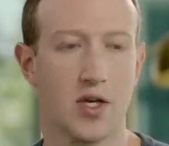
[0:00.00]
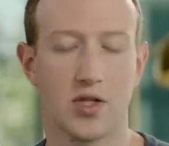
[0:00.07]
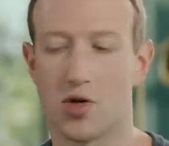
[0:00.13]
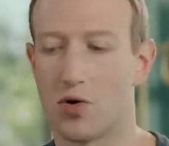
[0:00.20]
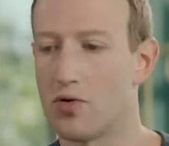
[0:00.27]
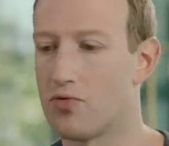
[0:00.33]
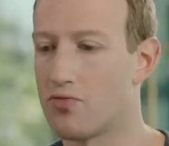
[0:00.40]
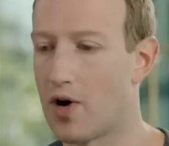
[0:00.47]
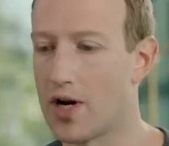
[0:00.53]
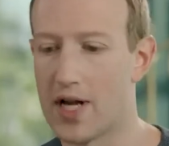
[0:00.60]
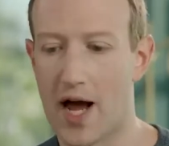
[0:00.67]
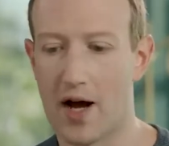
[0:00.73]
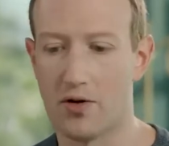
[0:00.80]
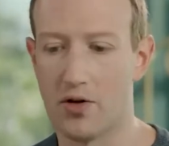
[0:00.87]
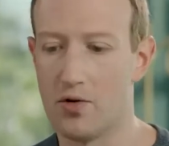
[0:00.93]
So right
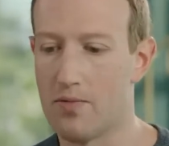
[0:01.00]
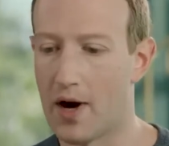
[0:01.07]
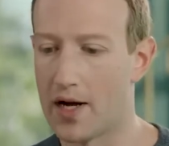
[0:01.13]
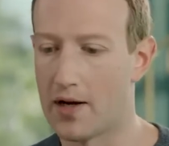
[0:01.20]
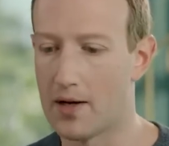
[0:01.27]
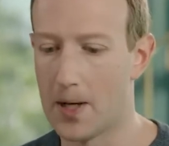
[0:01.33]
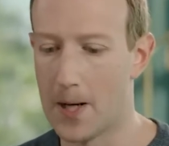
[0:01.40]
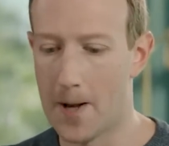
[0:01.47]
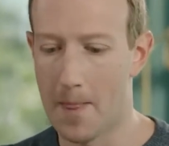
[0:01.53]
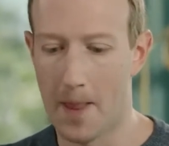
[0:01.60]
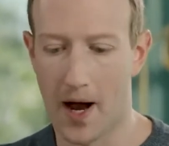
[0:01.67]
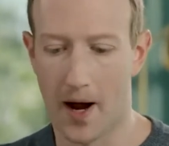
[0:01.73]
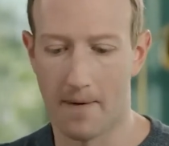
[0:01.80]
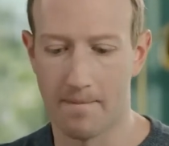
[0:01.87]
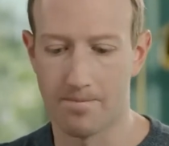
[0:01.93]
now you might
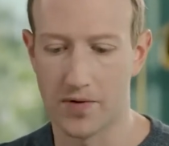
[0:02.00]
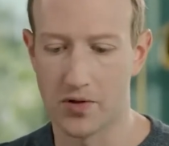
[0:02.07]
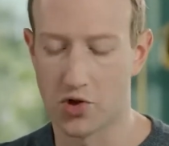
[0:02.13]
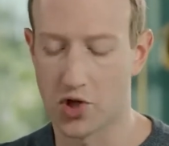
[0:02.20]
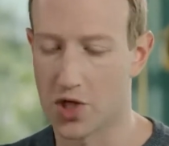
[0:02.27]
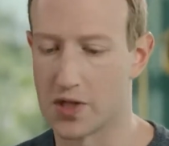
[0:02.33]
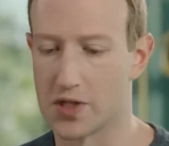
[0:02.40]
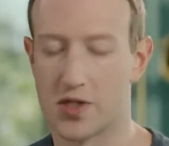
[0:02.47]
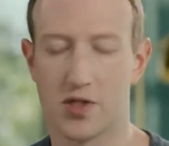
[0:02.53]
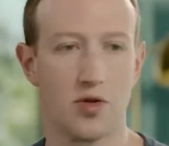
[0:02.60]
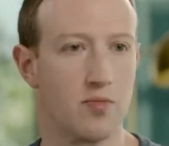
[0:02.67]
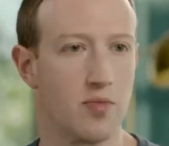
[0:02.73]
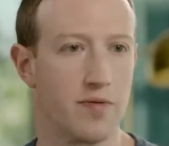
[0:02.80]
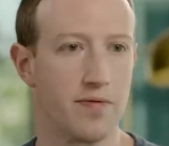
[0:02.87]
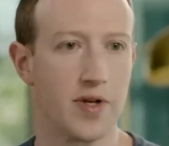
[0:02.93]
just
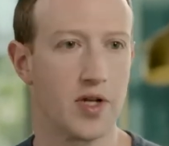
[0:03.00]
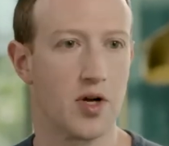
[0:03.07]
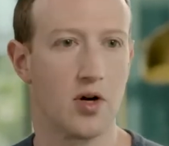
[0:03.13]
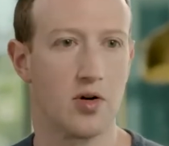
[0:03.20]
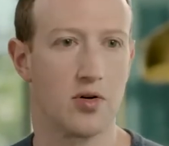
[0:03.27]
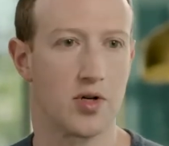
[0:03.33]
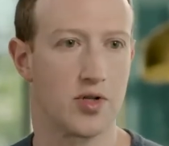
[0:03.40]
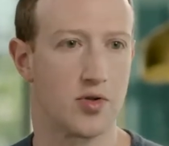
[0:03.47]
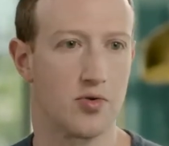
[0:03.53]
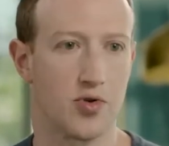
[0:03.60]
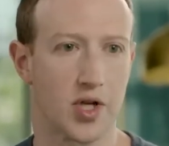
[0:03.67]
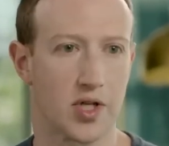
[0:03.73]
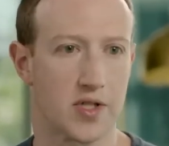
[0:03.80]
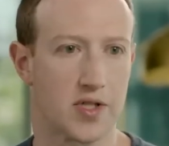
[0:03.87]
consume a video because you think